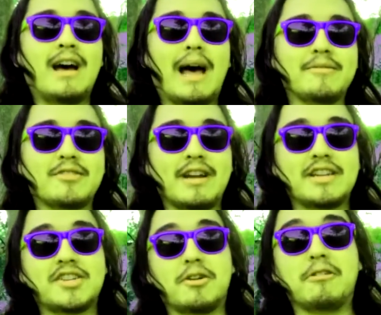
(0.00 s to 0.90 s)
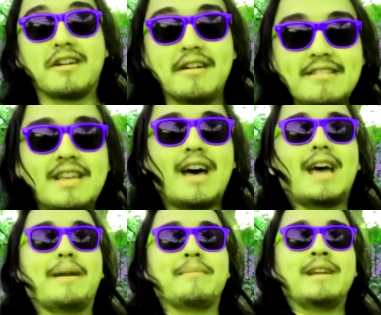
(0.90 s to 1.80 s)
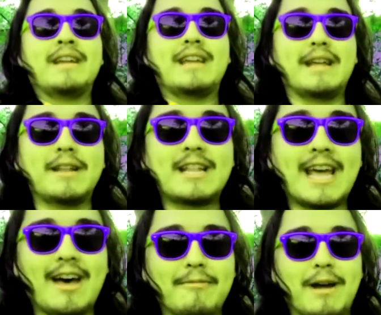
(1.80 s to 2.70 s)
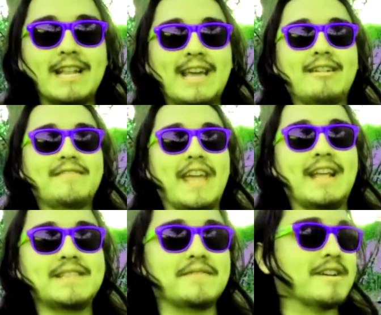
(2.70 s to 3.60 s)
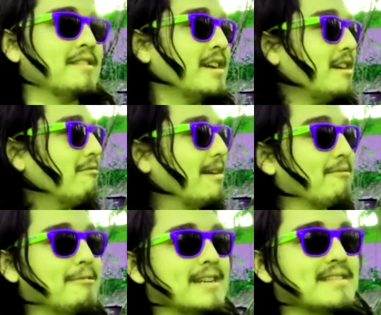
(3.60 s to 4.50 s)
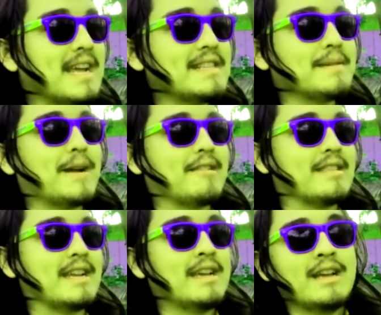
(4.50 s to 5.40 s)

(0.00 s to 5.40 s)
I'm trying to show a good time in the town, my town of Gainesville, who everyone else hates apparently,